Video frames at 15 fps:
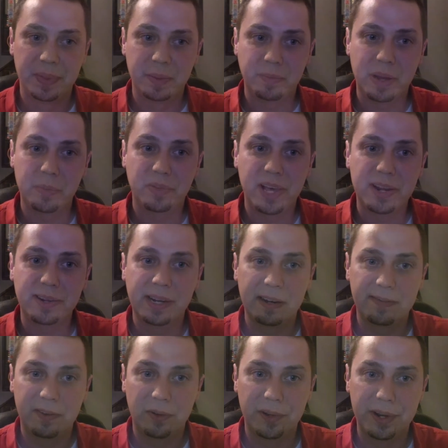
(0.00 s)
my bladder
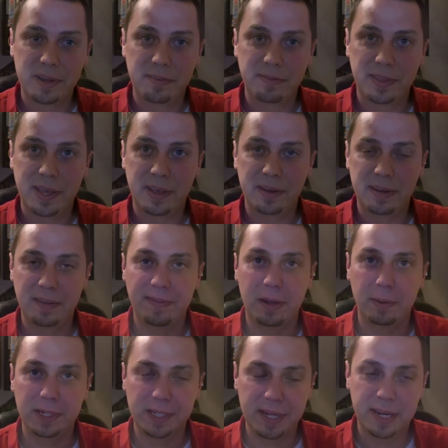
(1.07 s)
got full enough that if
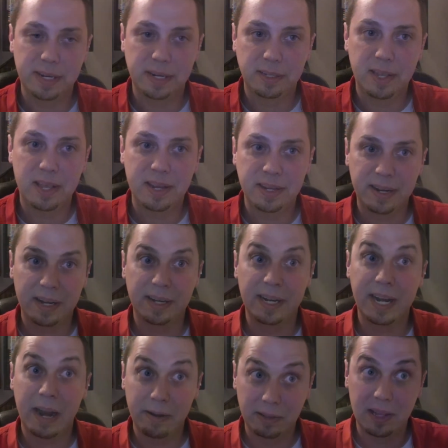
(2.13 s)
I were standing in line, I'd
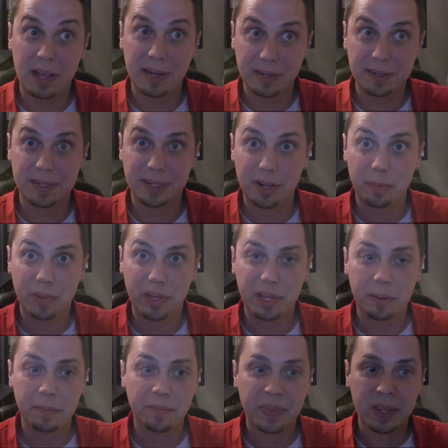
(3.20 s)
get out of line to go pee.
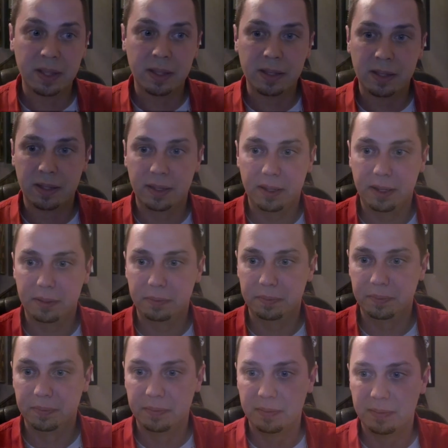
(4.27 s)

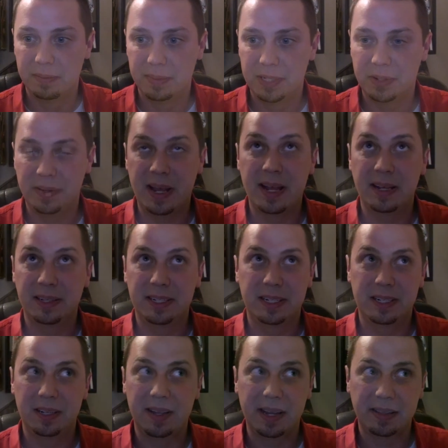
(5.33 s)
So not
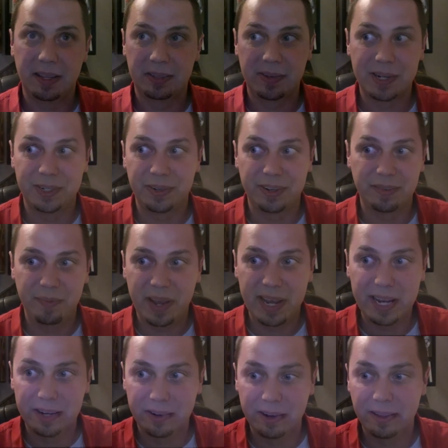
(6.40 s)
to like the threshold of
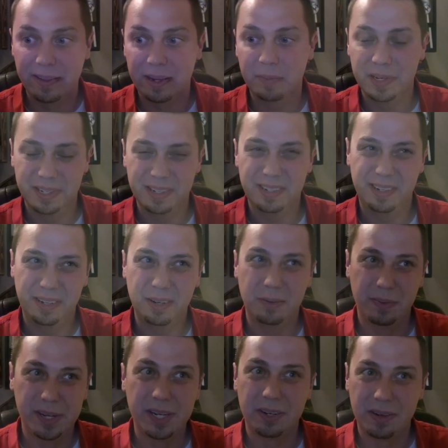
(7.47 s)
pain or anything, but just
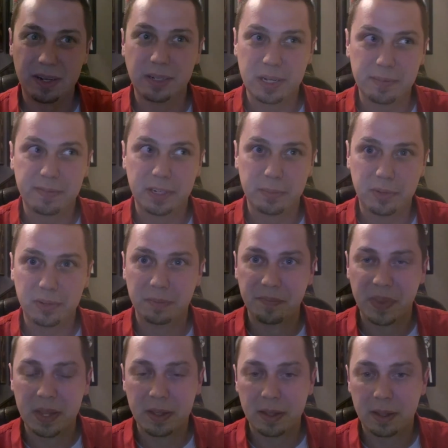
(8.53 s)
when you're uncomfortable
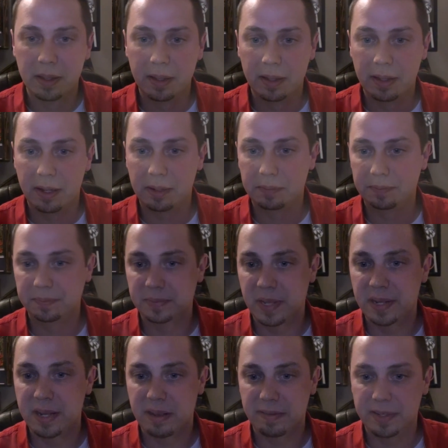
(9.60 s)

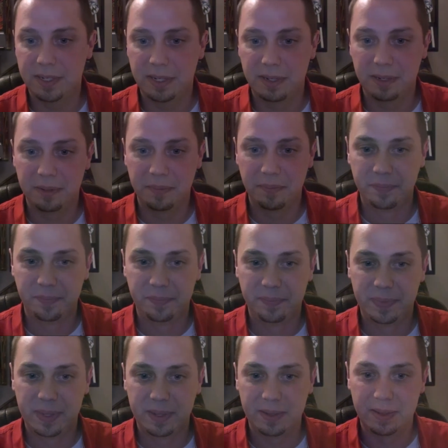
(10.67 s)
enough to
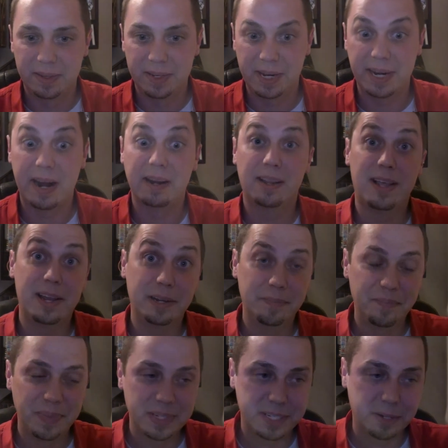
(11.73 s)
get out of line.
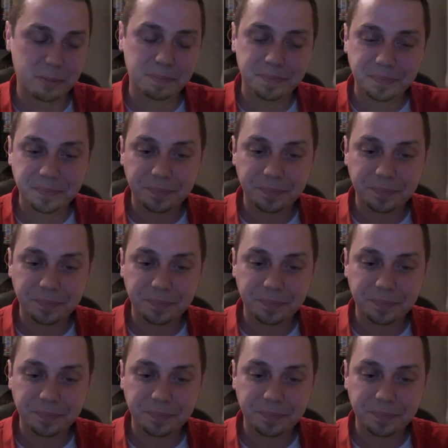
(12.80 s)
So